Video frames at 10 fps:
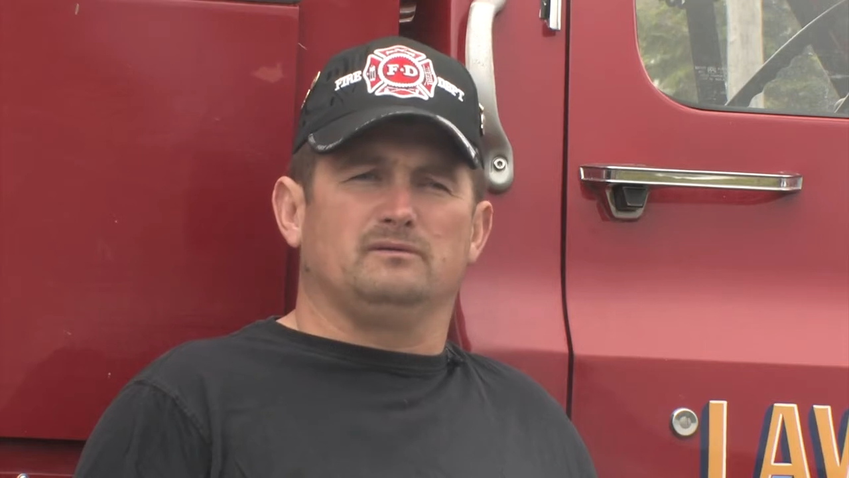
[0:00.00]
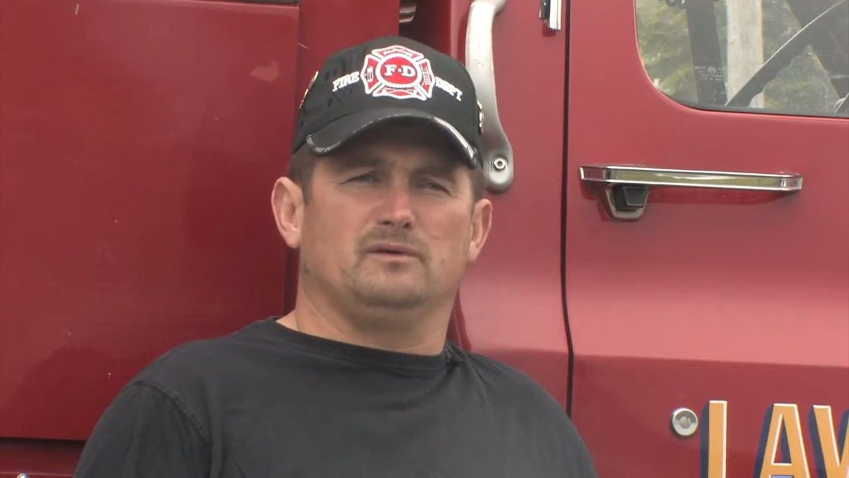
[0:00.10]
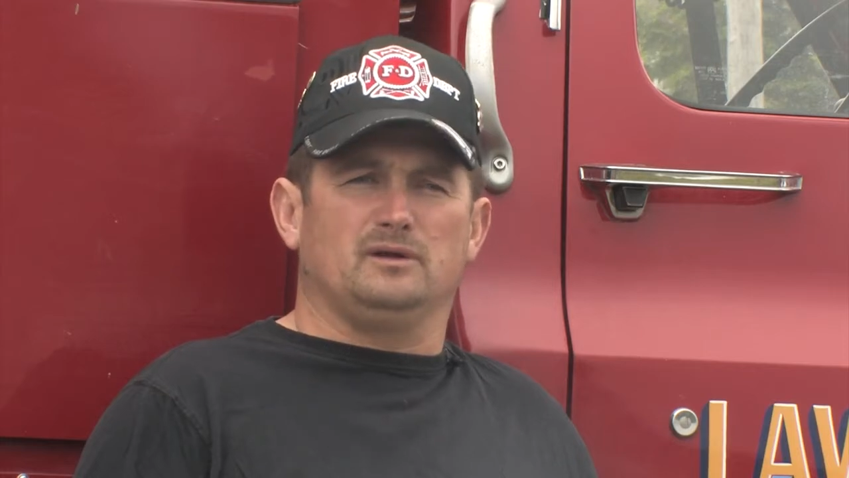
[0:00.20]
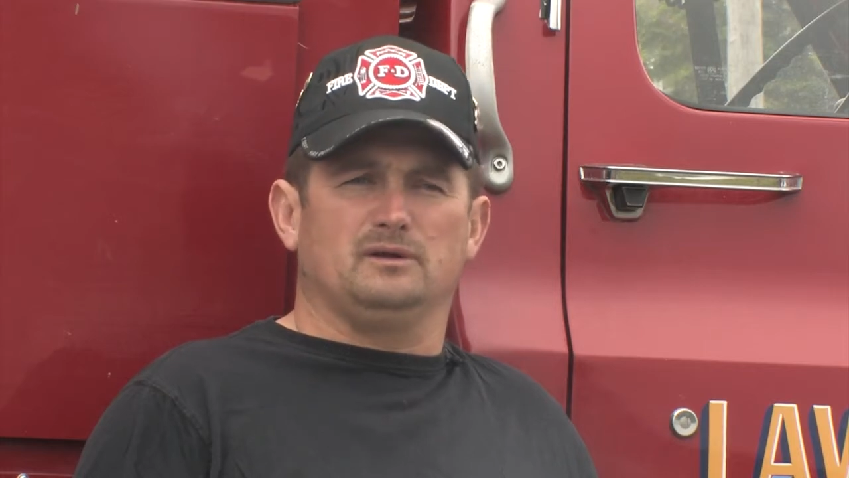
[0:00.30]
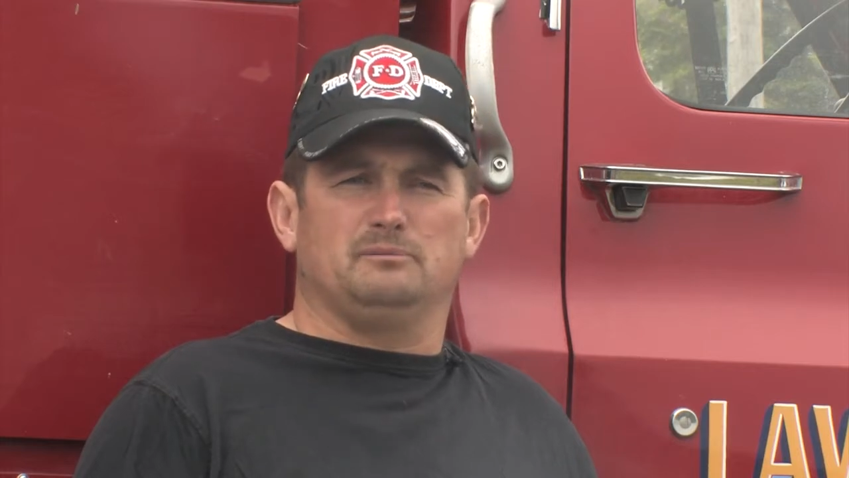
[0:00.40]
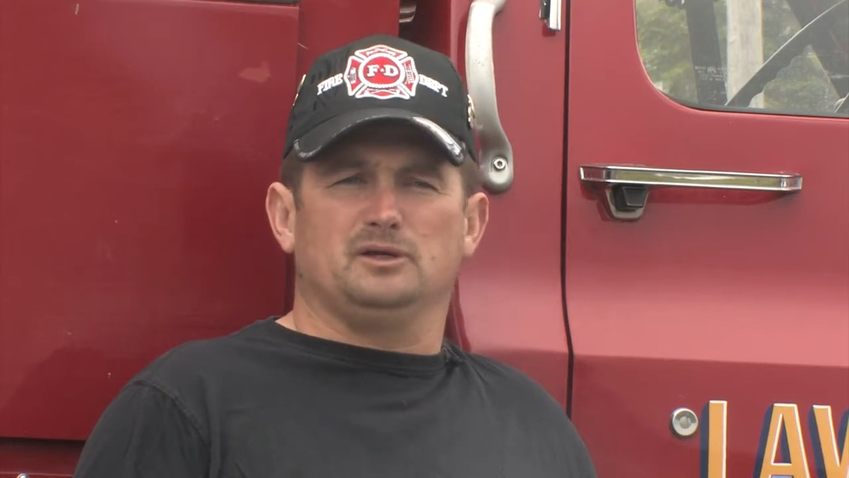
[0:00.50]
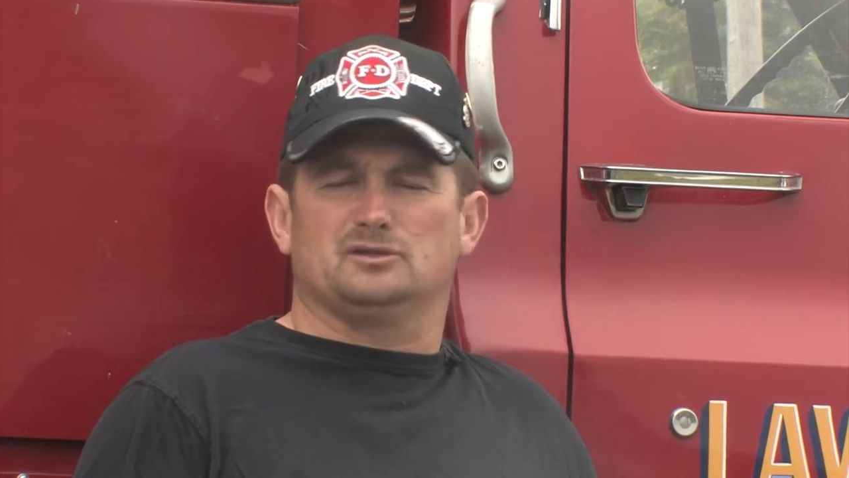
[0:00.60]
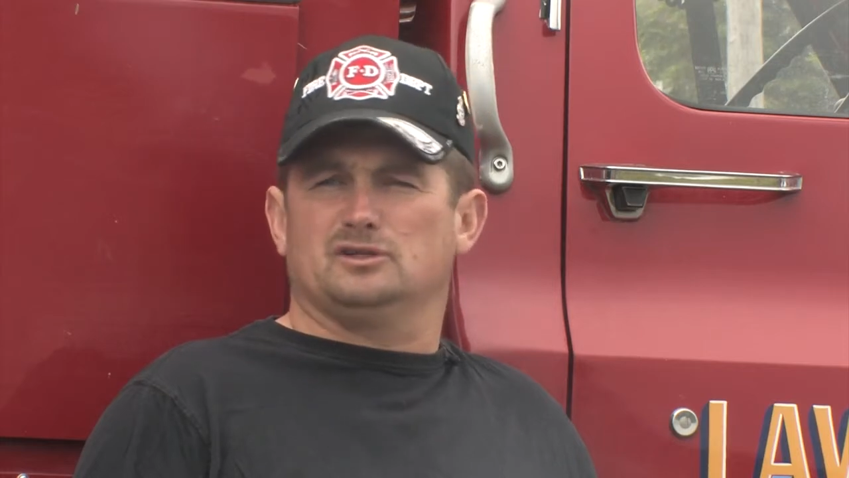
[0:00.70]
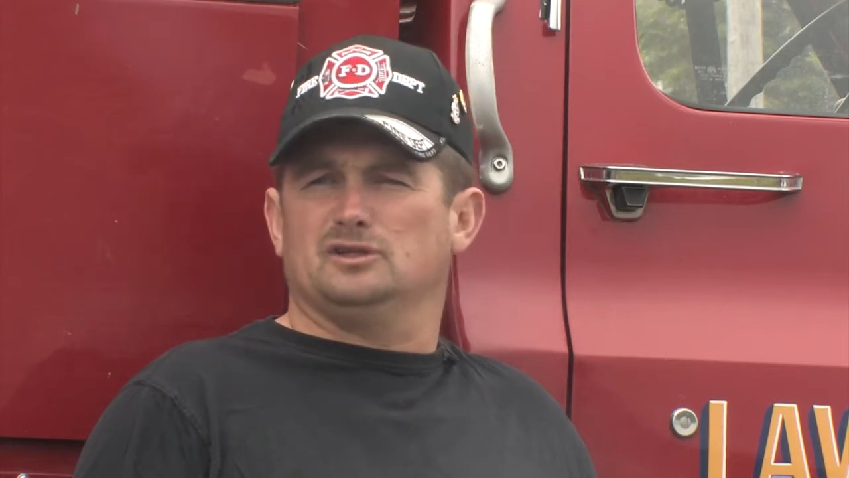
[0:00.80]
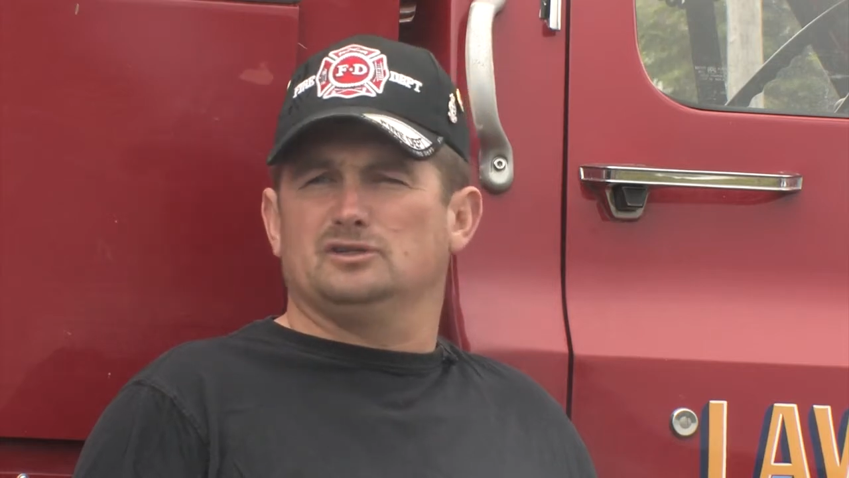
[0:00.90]
in the big
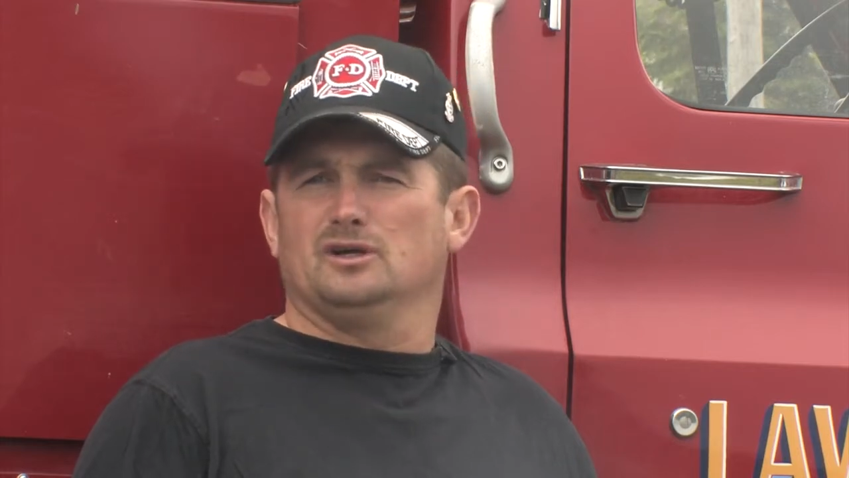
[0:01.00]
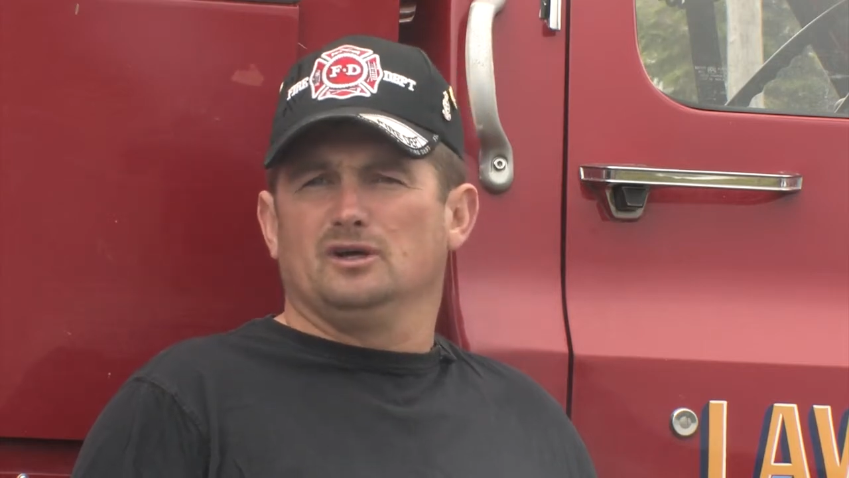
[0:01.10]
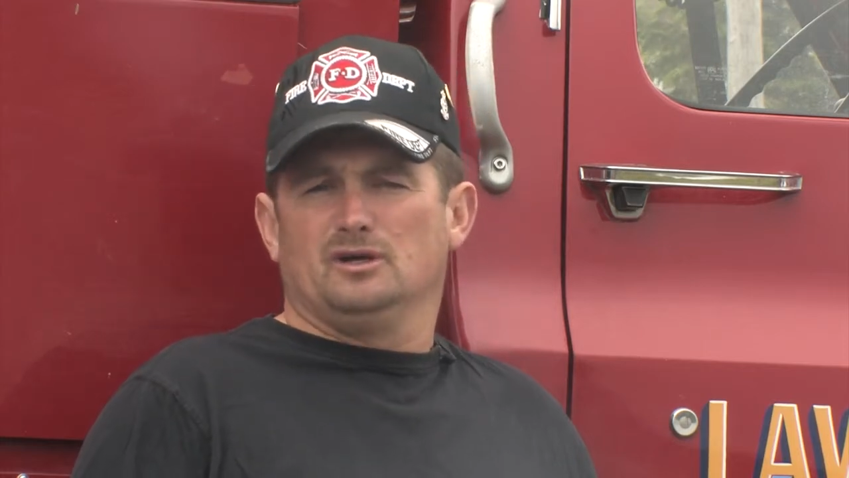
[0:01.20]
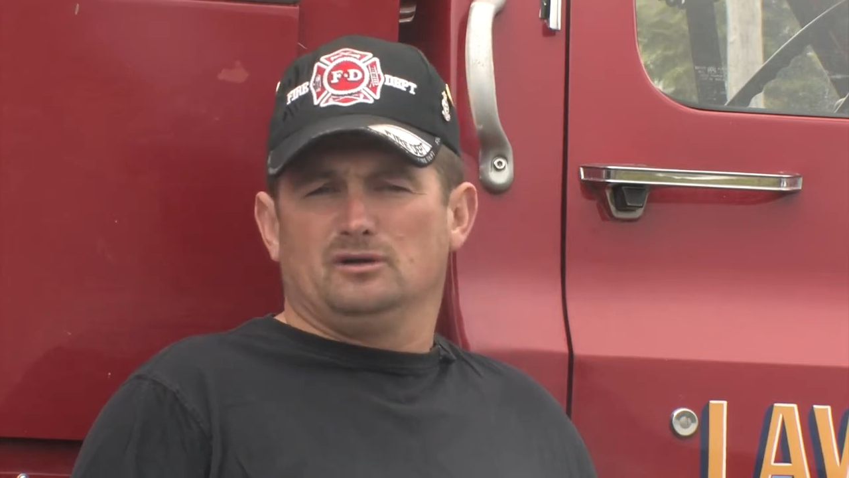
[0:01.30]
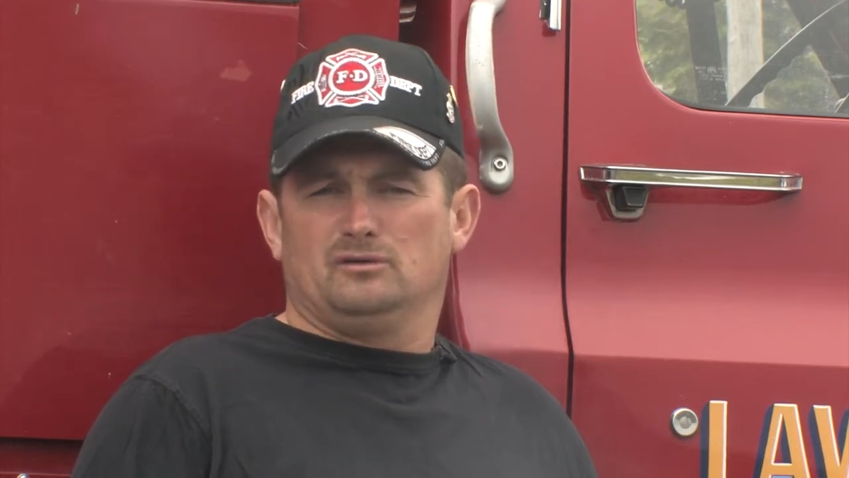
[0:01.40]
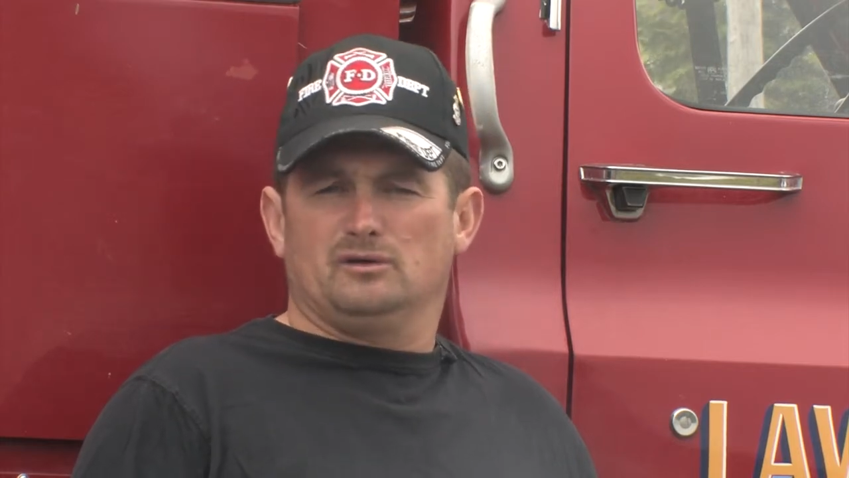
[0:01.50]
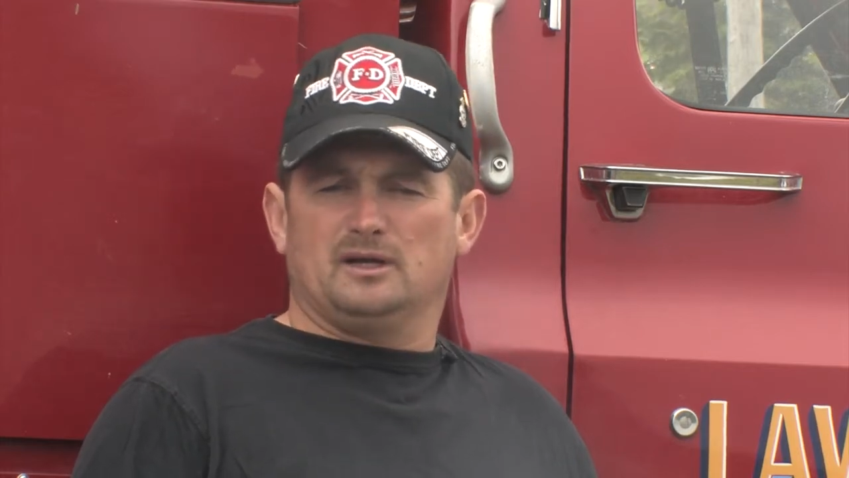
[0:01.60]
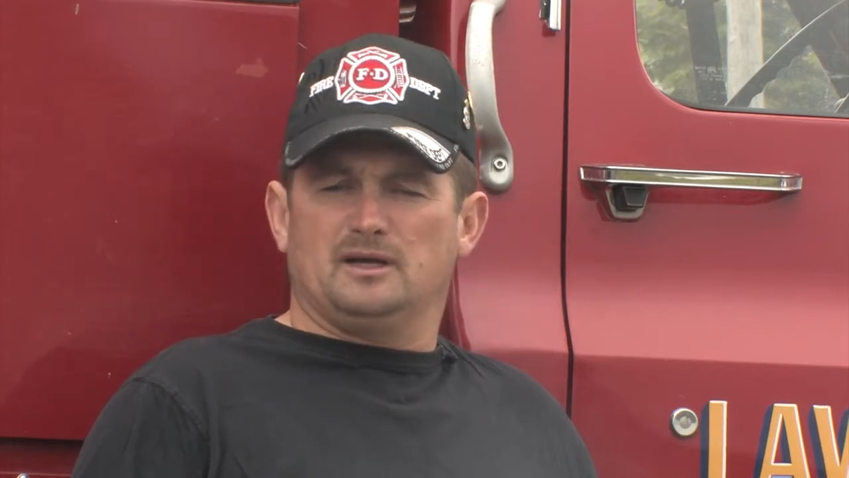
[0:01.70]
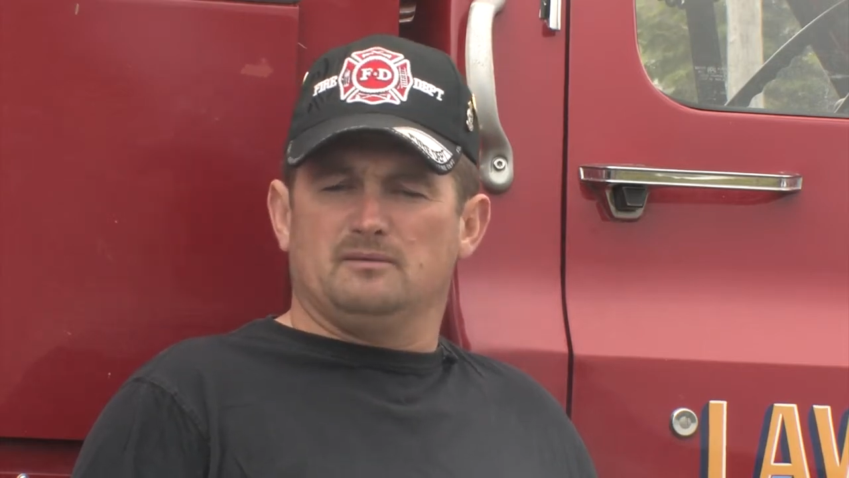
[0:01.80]
cities, you gotta